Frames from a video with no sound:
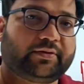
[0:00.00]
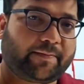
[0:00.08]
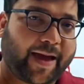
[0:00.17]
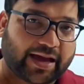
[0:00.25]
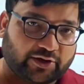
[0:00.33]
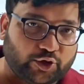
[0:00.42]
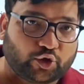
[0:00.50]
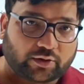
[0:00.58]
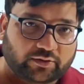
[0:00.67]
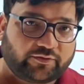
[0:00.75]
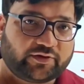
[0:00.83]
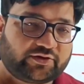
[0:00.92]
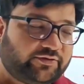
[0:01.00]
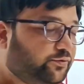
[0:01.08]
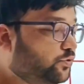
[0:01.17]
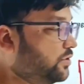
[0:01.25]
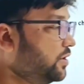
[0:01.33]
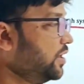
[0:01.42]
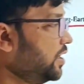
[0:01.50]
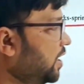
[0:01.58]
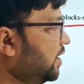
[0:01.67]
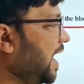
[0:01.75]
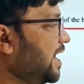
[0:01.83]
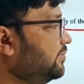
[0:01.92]
the magnitude of the friction force
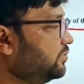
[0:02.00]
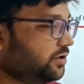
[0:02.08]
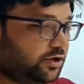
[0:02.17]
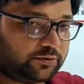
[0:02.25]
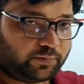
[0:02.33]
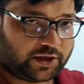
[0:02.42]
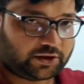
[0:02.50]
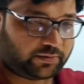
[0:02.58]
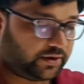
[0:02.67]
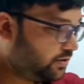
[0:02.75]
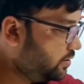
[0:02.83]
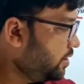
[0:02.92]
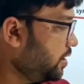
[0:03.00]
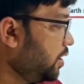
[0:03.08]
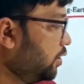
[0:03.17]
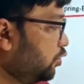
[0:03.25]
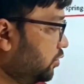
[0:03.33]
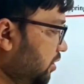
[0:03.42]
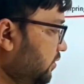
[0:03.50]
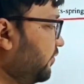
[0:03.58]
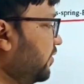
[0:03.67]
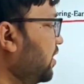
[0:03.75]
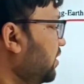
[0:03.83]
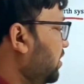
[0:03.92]
times the displacement. So this
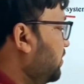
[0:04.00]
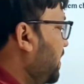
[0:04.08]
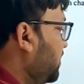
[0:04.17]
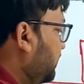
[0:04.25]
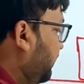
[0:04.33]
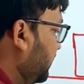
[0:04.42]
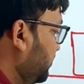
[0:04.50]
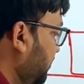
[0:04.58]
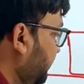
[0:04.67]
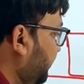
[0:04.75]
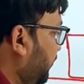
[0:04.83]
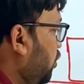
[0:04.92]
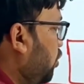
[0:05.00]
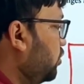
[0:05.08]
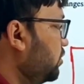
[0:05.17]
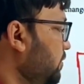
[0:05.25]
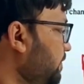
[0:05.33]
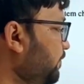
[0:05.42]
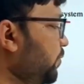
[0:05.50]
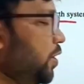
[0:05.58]
work done by the friction force